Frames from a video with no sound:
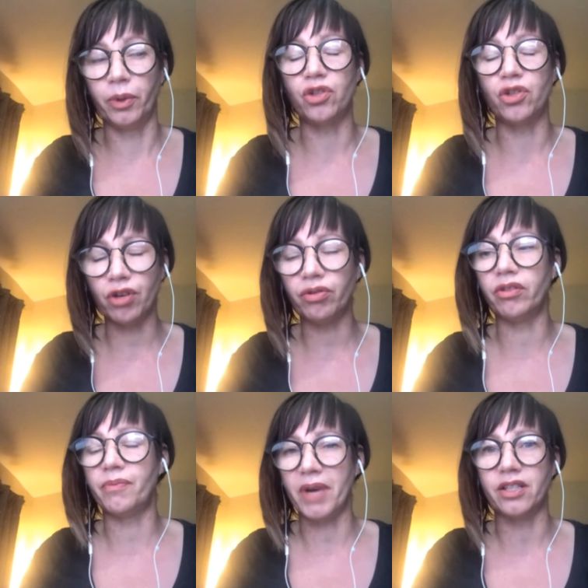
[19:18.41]
But the truth
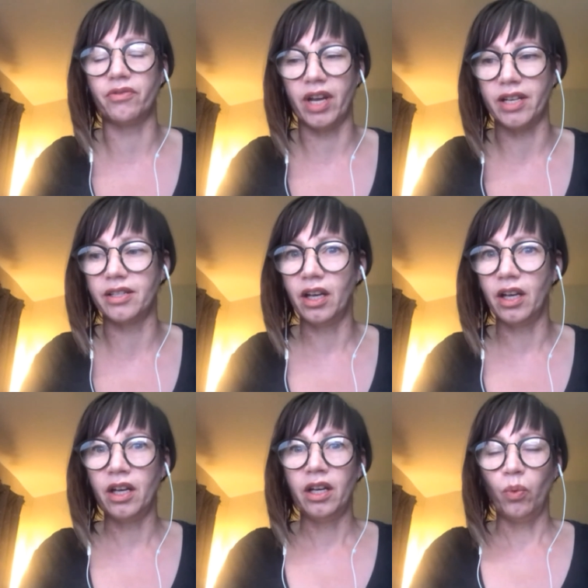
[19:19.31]
of the matter
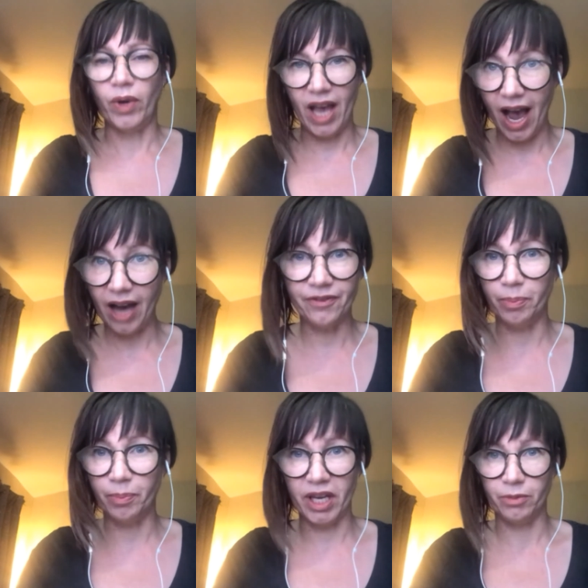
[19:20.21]
is, we
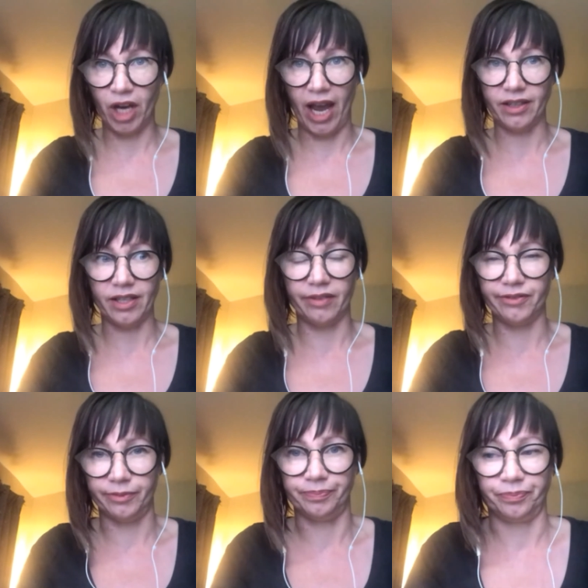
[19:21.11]
have to be objective.